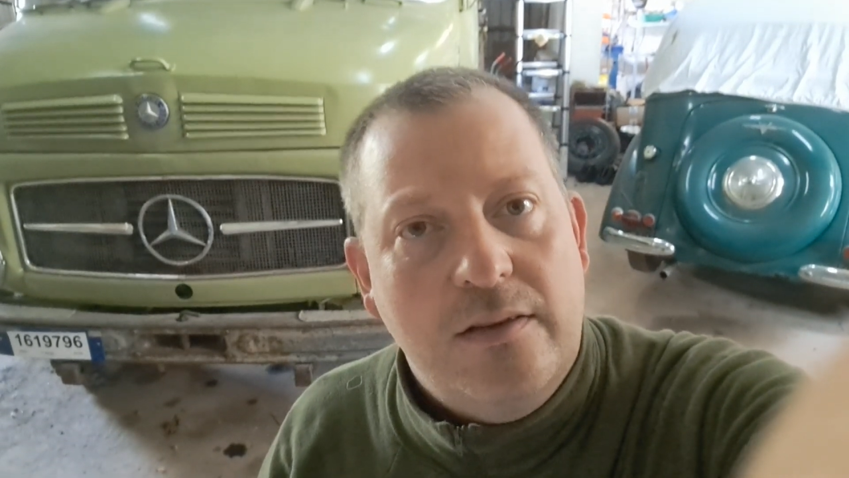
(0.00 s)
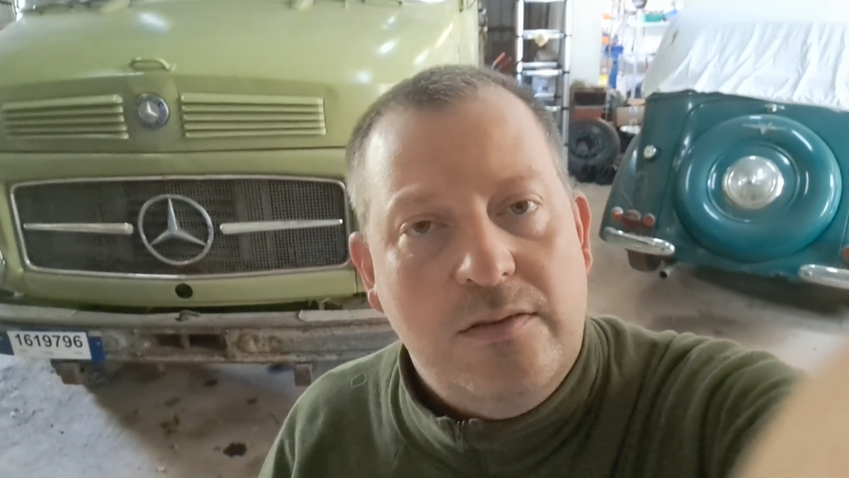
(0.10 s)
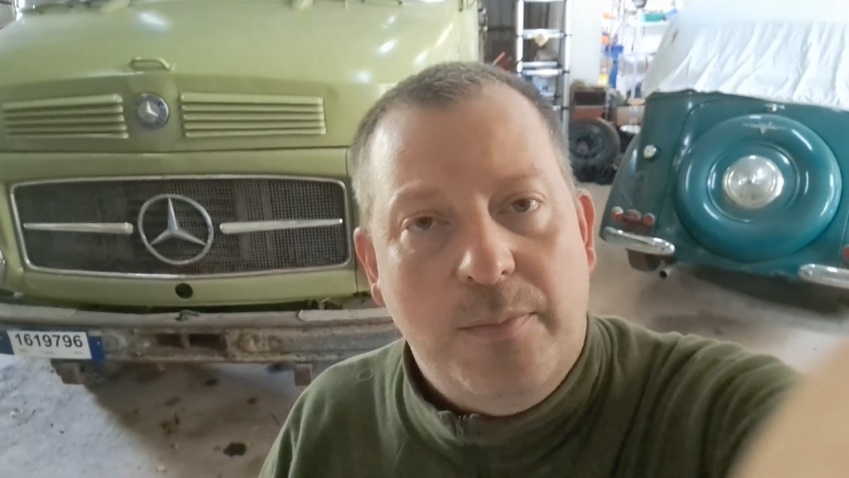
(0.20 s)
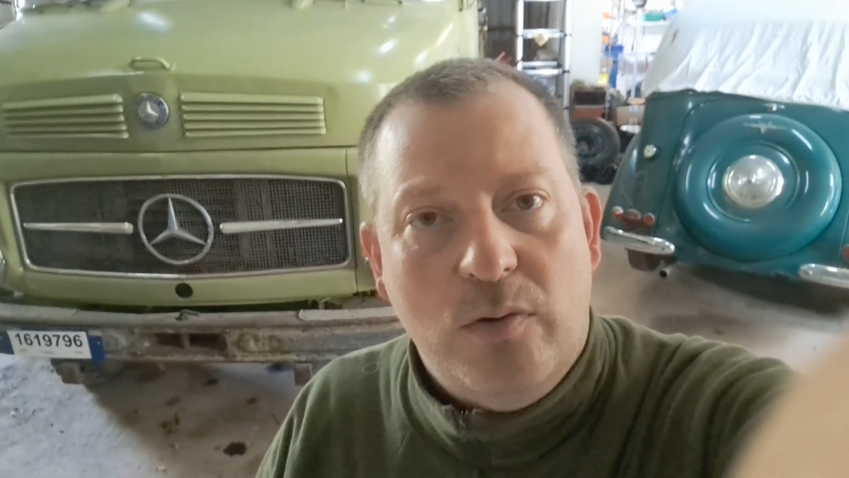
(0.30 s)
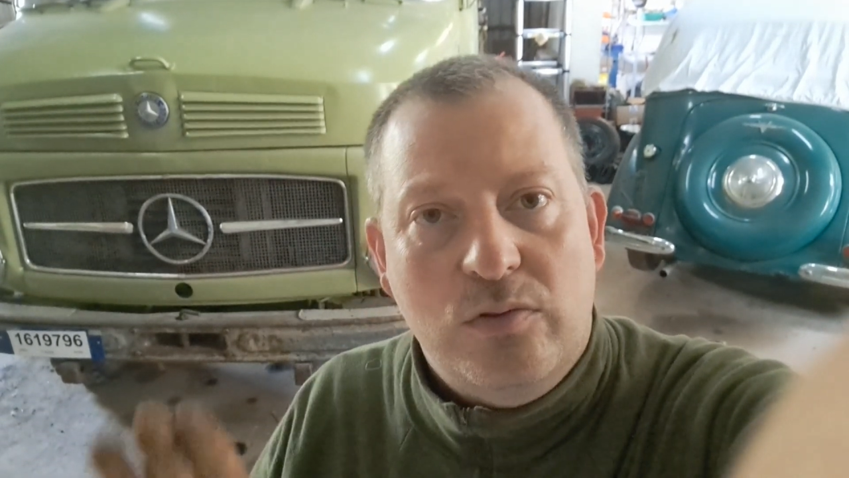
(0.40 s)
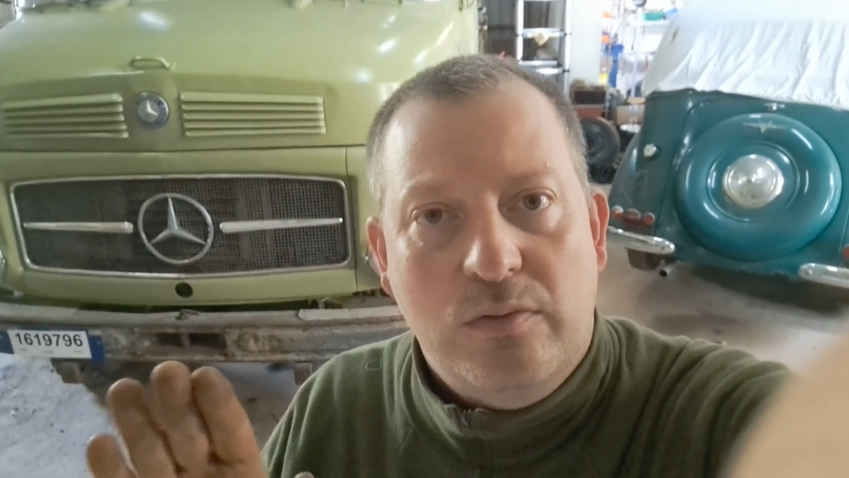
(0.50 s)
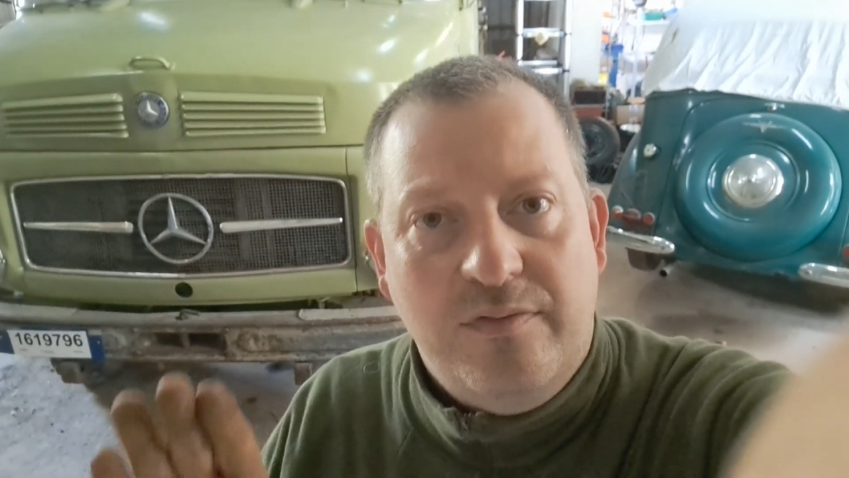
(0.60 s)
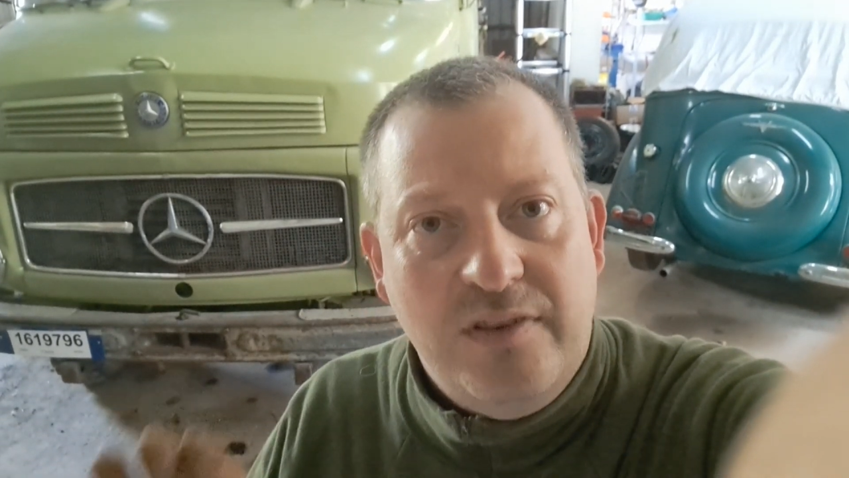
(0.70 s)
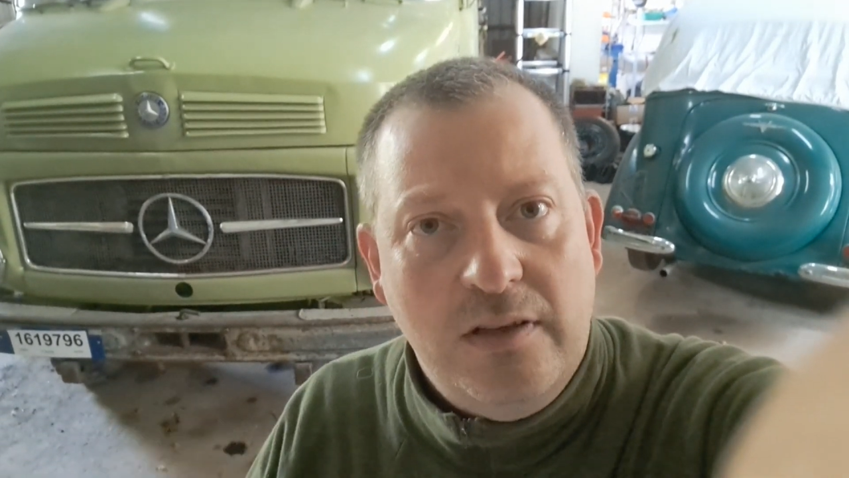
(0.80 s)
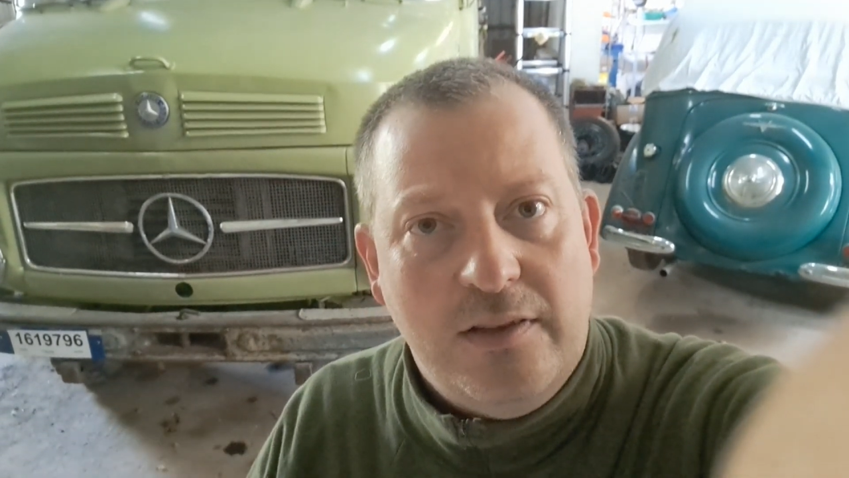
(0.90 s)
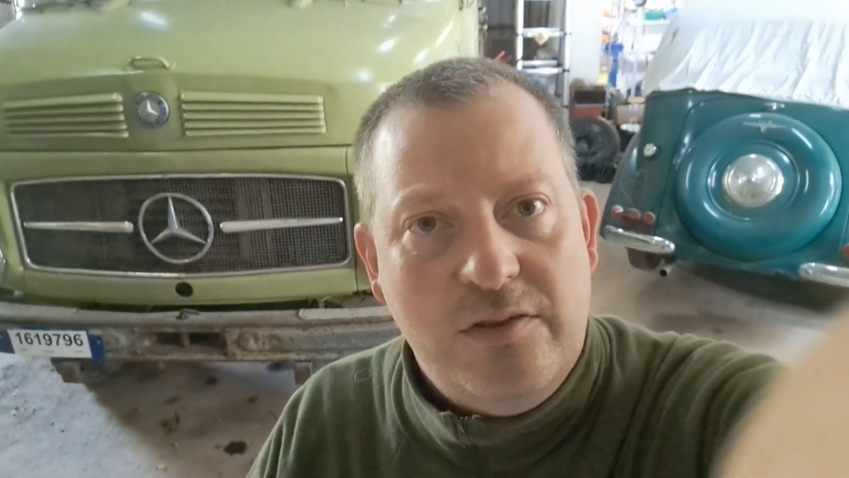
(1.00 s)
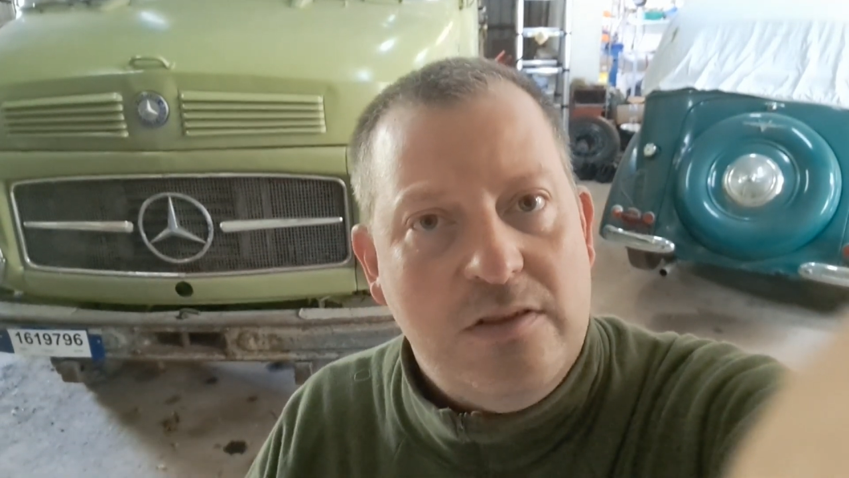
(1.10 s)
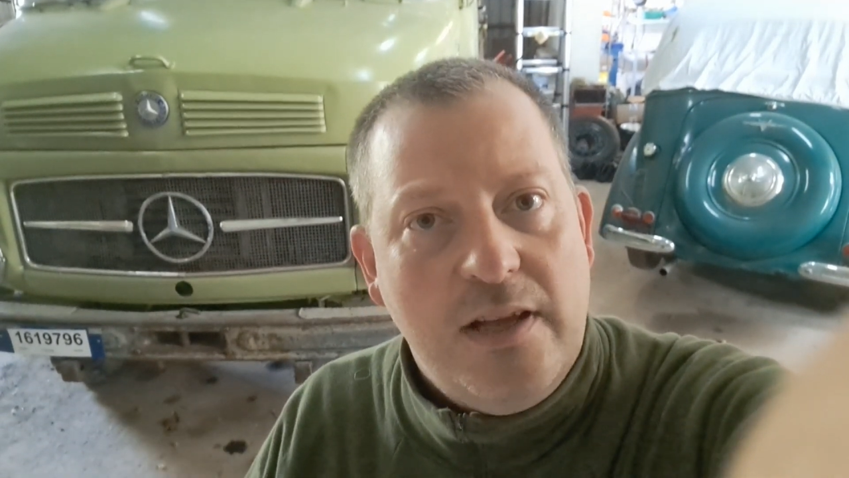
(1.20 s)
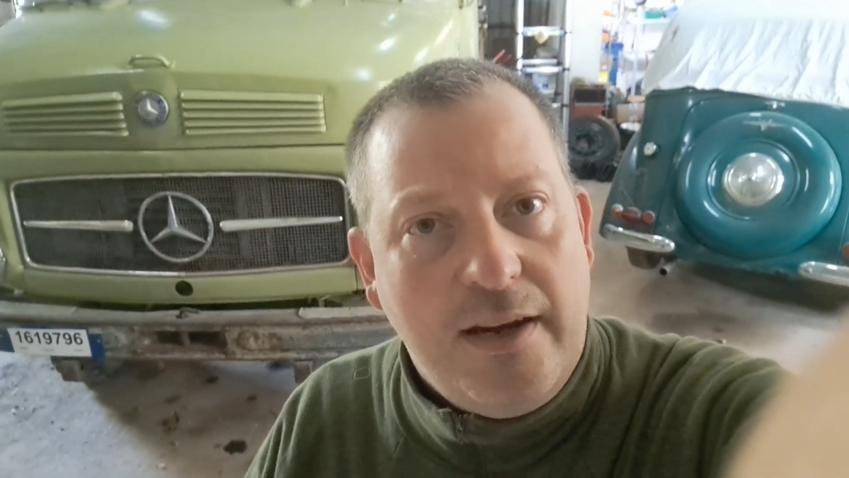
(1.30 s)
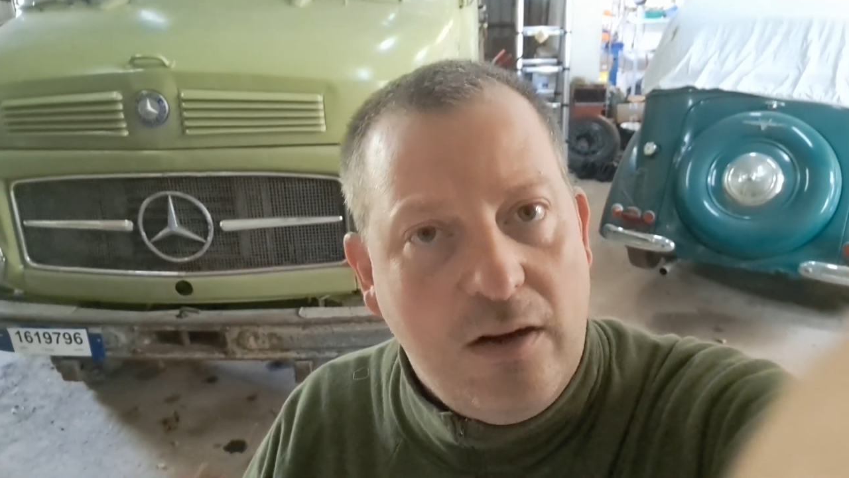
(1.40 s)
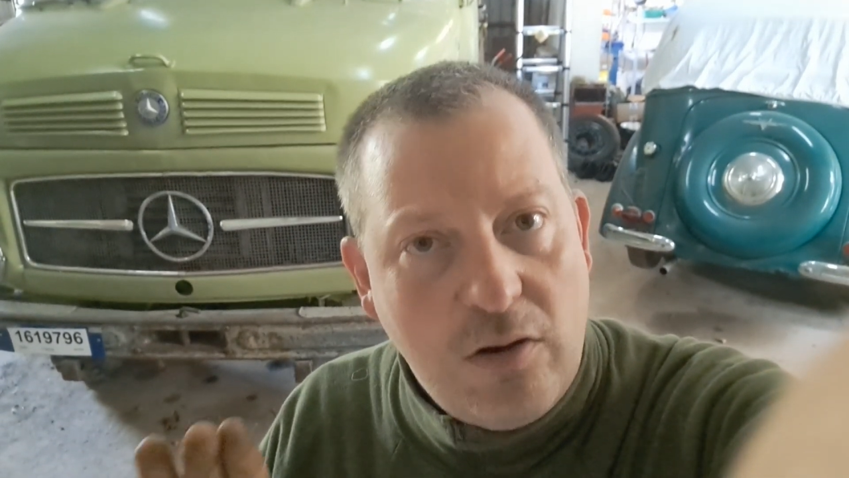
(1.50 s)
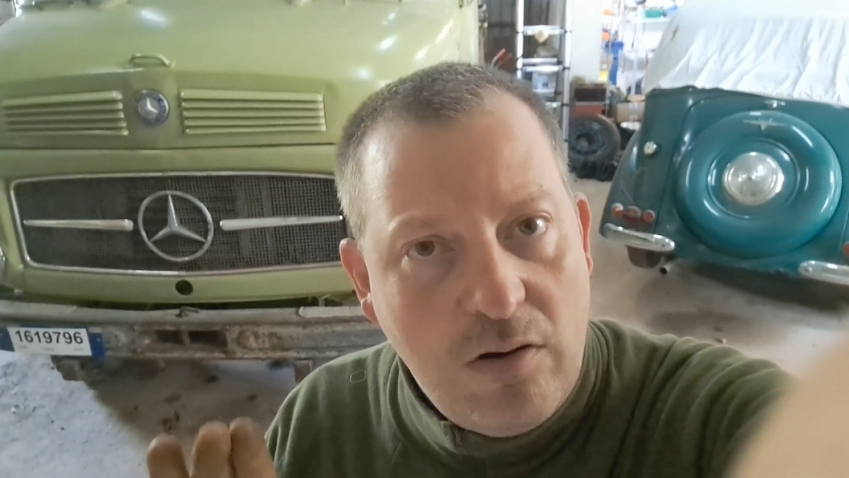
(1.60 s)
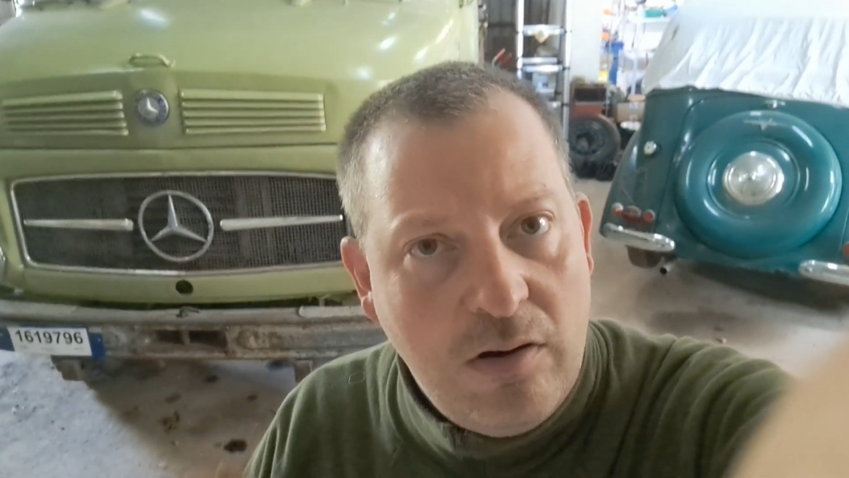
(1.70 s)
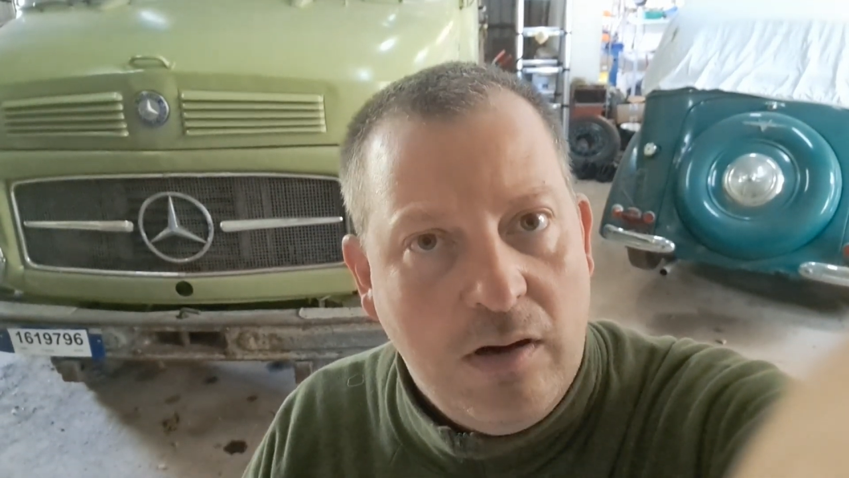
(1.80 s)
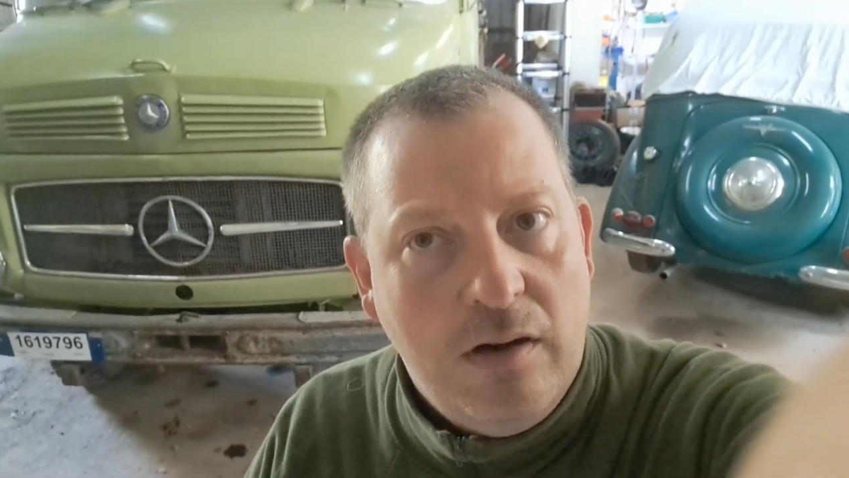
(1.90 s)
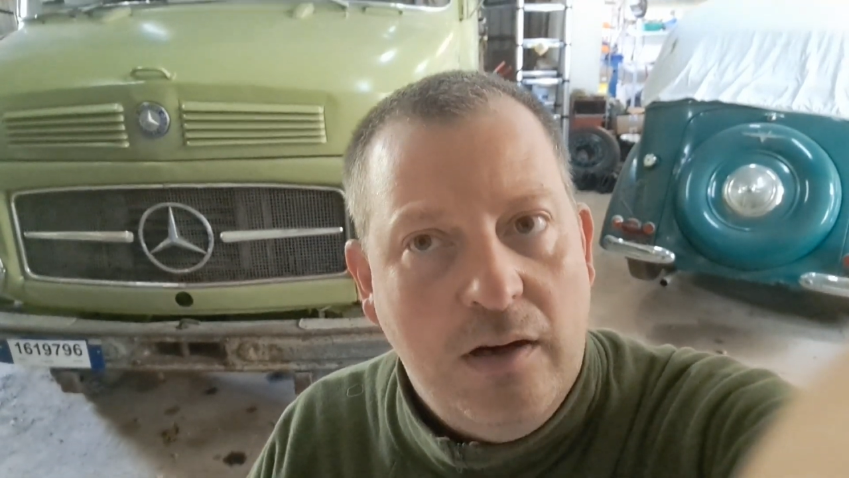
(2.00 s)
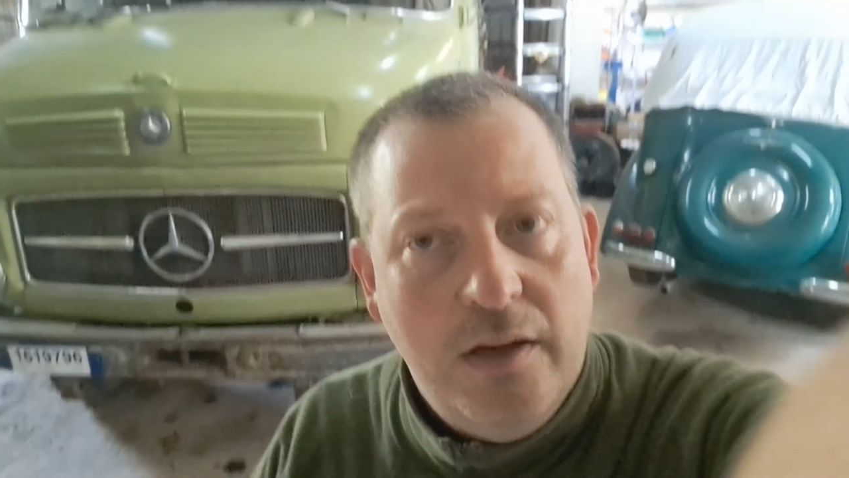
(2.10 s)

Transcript: It's supposed to feel it just like in a car.